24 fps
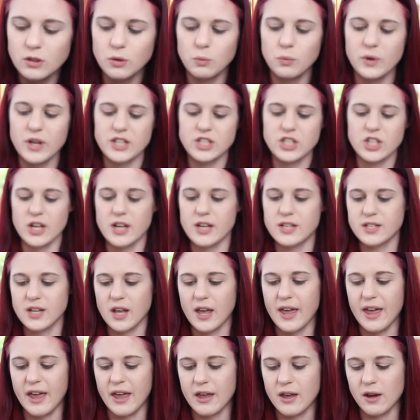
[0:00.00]
which is
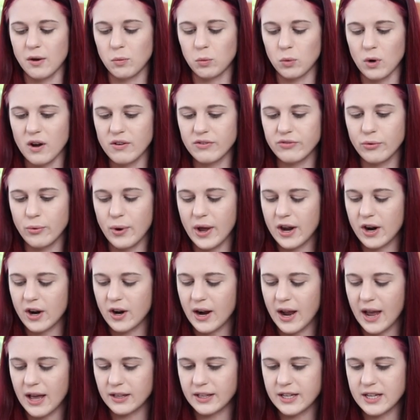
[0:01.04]
a
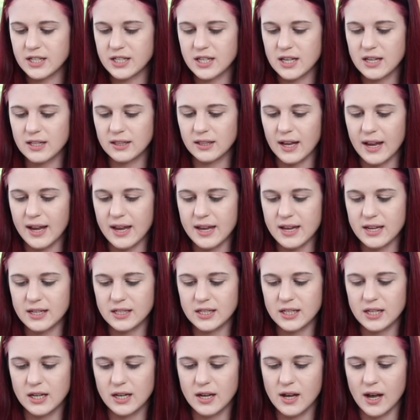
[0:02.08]
Ruffwear LED
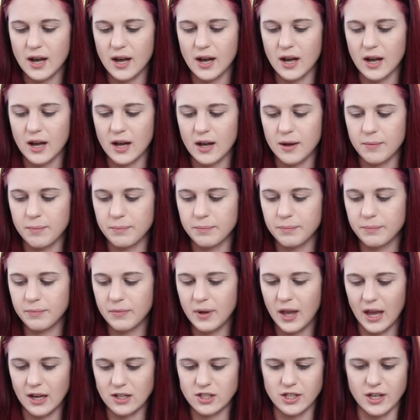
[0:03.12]
light. Um,
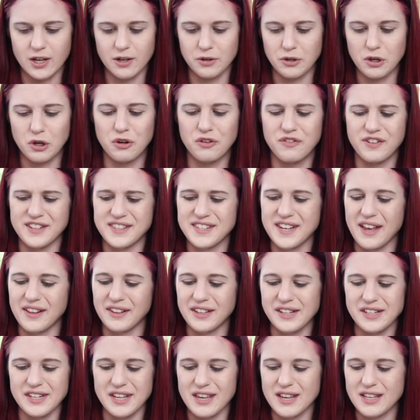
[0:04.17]
actually, I don't know if it's
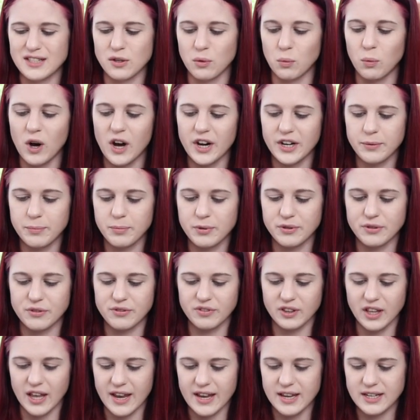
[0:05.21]
LED, it's a
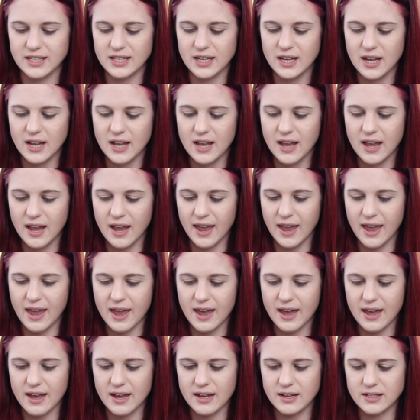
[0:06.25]
waterproof light.
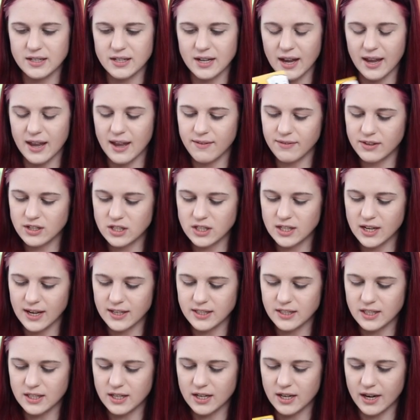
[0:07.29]
And I haven't
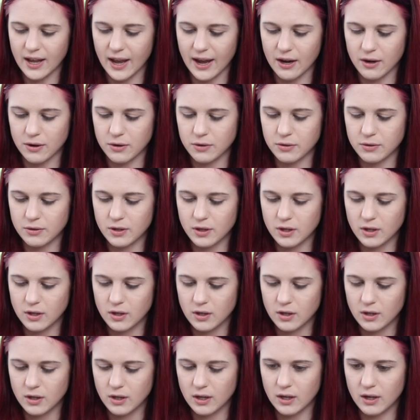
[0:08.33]
tested it out.
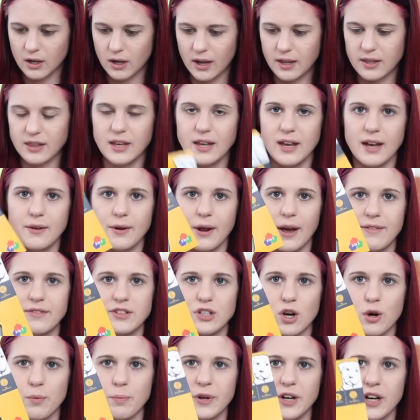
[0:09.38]
I think I would have
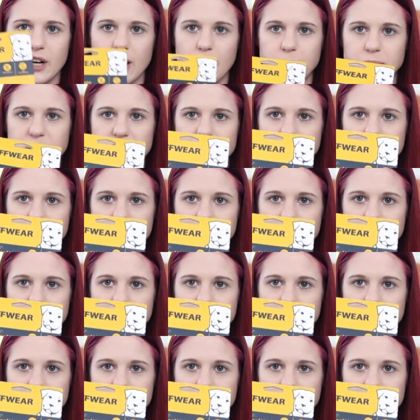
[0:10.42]
to open it up to